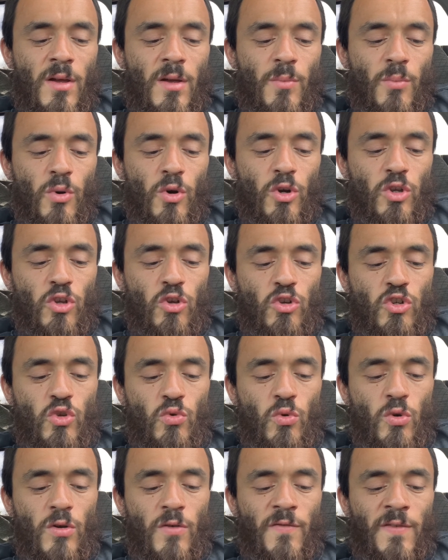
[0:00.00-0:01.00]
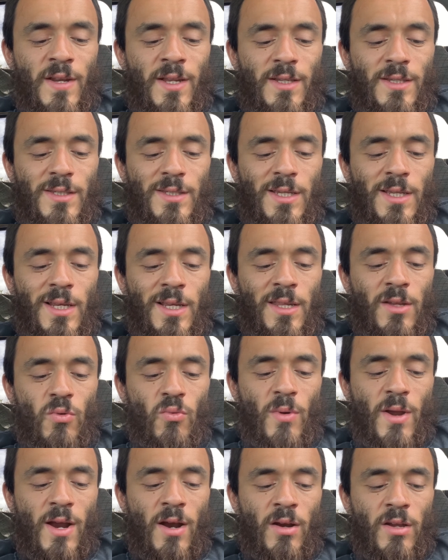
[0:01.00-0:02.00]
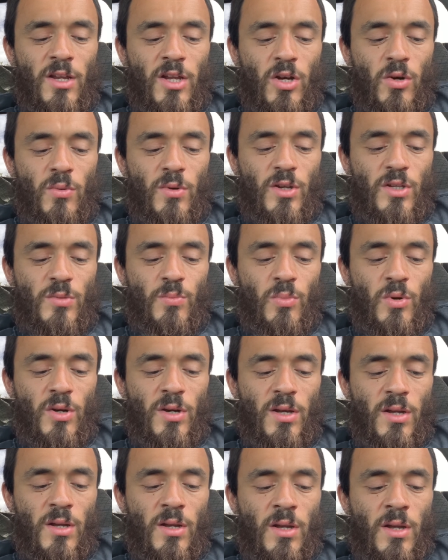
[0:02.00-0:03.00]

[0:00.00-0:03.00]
per usual of an exceedingly rare and curious book